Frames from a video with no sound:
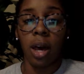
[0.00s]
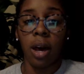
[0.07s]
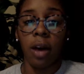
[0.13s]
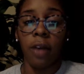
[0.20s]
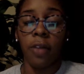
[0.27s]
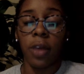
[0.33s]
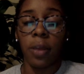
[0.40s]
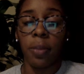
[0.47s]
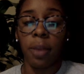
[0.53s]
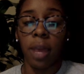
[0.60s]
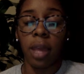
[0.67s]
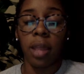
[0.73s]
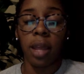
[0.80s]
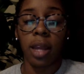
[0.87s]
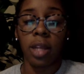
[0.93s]
of hip
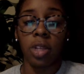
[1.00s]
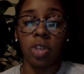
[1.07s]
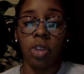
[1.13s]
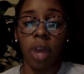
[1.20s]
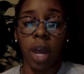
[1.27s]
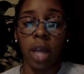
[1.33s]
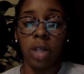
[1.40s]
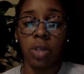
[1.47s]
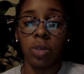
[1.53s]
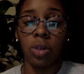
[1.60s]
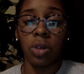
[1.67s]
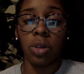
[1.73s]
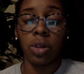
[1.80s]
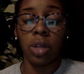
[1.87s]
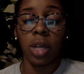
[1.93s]
pain that is
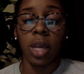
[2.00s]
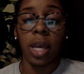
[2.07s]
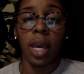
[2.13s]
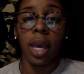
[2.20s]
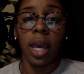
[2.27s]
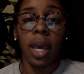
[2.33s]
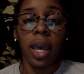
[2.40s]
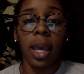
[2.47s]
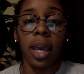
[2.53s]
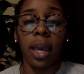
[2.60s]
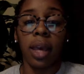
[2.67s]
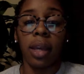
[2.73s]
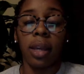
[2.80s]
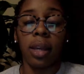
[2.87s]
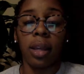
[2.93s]
gradual
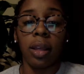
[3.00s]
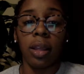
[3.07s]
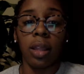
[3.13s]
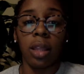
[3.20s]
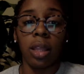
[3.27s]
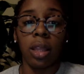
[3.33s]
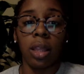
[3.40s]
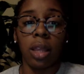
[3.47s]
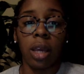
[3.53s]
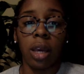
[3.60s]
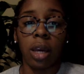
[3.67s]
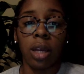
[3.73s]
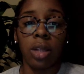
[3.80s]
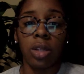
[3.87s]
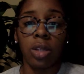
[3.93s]
and
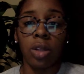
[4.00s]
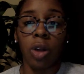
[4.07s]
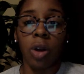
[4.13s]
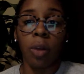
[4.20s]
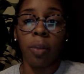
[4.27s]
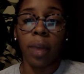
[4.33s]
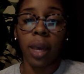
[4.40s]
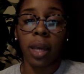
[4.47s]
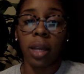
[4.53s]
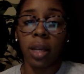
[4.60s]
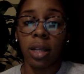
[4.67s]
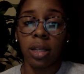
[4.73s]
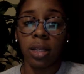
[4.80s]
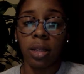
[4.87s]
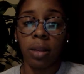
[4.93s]
there is no
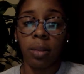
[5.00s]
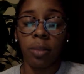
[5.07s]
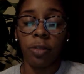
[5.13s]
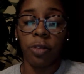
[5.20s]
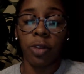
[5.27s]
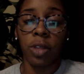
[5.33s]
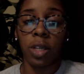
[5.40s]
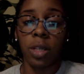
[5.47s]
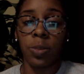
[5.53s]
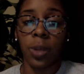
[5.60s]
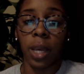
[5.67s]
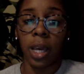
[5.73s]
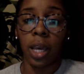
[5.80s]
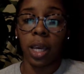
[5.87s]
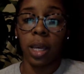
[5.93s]
mechanism for this
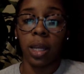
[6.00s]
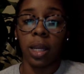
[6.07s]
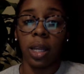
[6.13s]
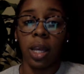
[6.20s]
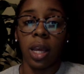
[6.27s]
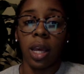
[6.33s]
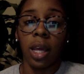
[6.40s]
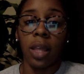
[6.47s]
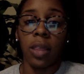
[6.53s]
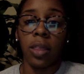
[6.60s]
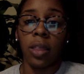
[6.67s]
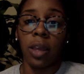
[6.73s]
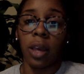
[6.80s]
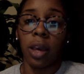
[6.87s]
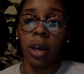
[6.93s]
pain,
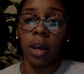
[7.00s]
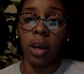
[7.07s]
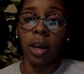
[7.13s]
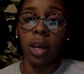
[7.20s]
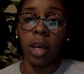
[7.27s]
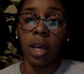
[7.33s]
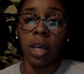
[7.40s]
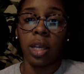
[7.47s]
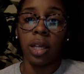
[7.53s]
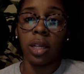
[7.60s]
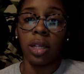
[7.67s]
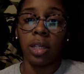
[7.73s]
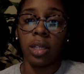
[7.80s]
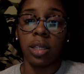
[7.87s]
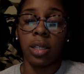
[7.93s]
there
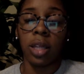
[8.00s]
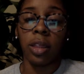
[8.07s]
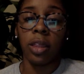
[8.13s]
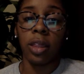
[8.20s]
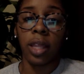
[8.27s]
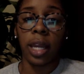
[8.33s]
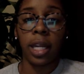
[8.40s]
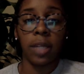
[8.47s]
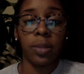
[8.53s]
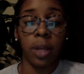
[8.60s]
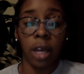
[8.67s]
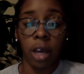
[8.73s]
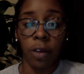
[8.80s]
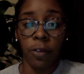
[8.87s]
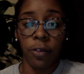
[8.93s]
is nothing that is
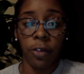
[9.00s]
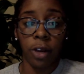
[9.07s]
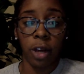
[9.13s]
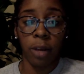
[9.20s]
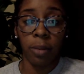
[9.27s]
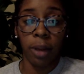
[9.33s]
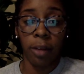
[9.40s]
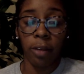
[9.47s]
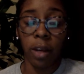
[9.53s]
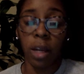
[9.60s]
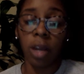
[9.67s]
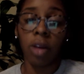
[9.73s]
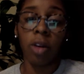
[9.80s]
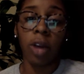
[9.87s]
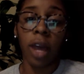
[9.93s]
being confirmed by
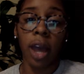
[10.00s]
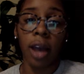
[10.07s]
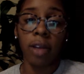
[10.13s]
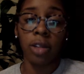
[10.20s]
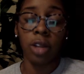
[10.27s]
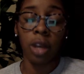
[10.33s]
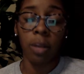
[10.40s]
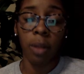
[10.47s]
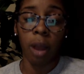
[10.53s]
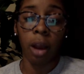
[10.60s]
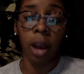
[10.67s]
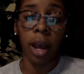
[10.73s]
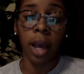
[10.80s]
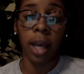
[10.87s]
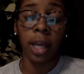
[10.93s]
radiographs or
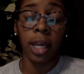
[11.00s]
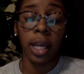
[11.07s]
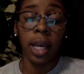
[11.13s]
MRI,